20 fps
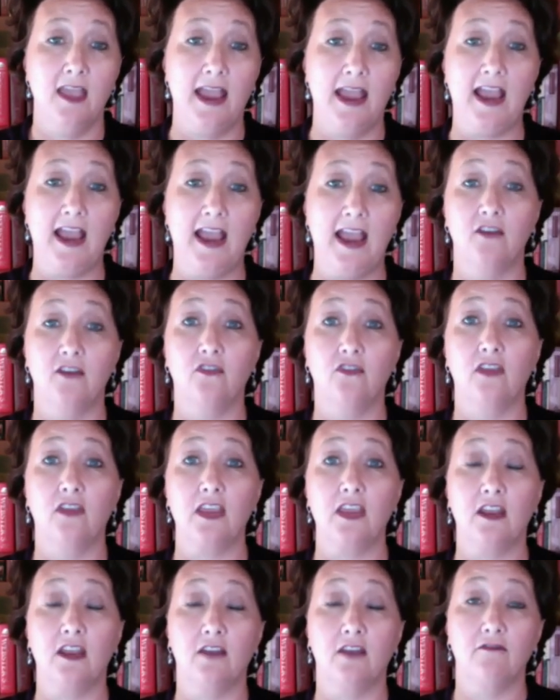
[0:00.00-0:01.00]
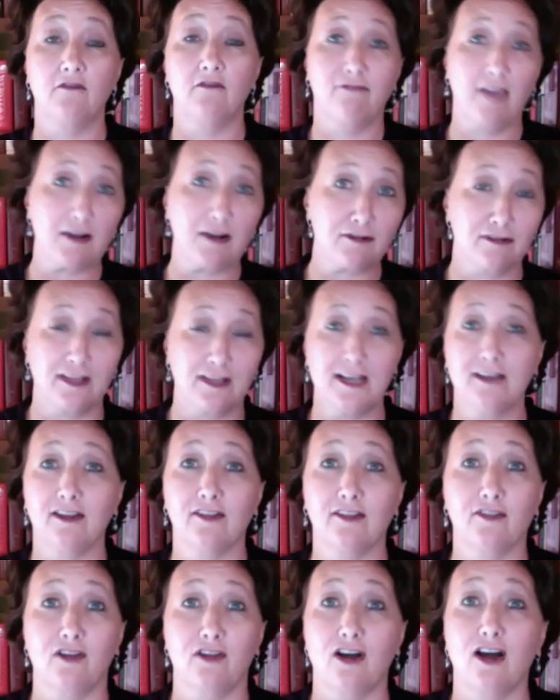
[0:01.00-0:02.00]
And in federal
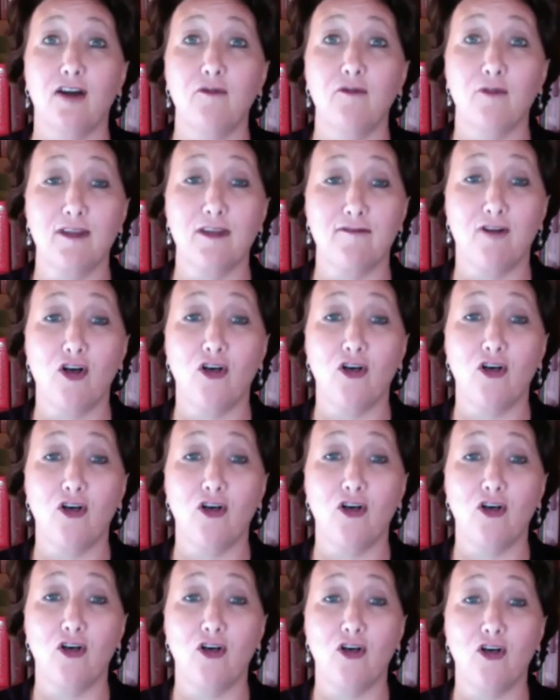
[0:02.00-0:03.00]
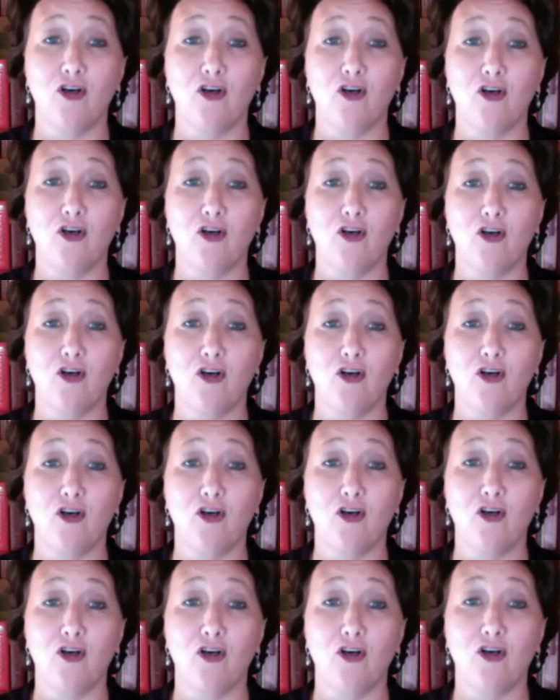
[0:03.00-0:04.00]
Indian law, we've all heard about the
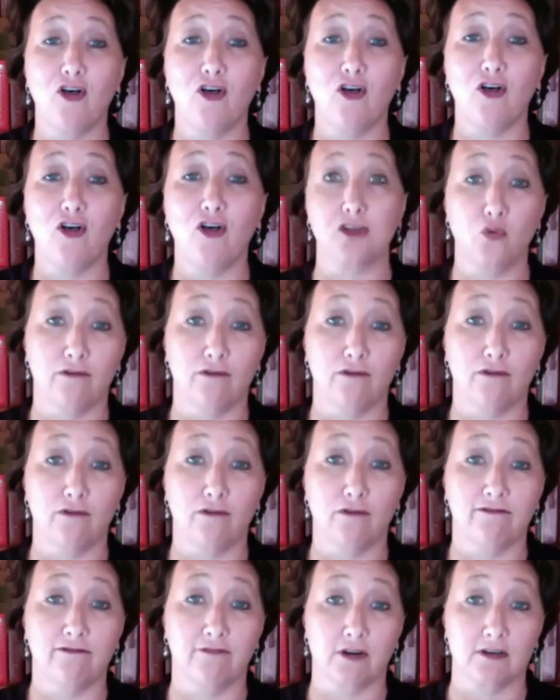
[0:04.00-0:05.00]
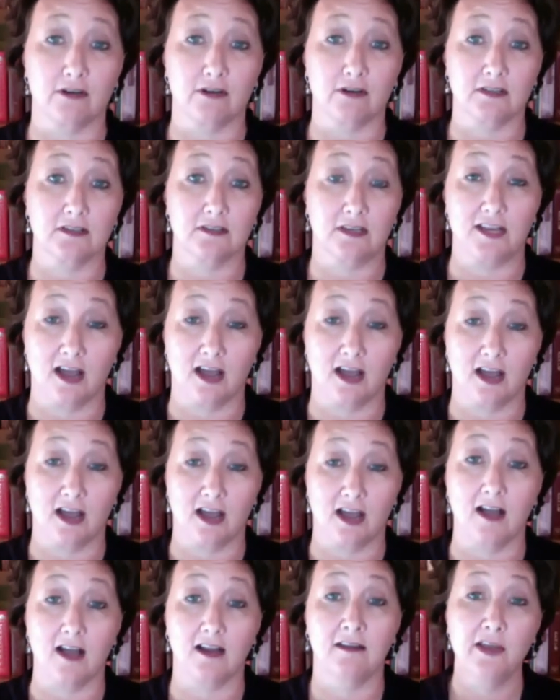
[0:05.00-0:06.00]
case Lone Wolf versus
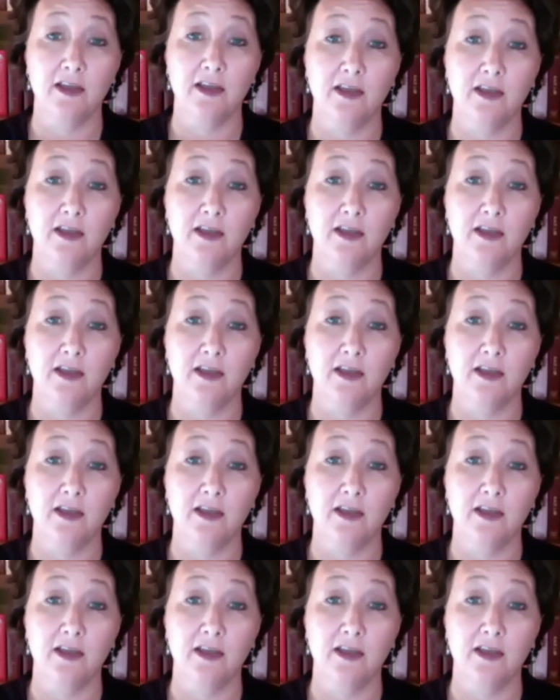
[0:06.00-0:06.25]
Hitchcock,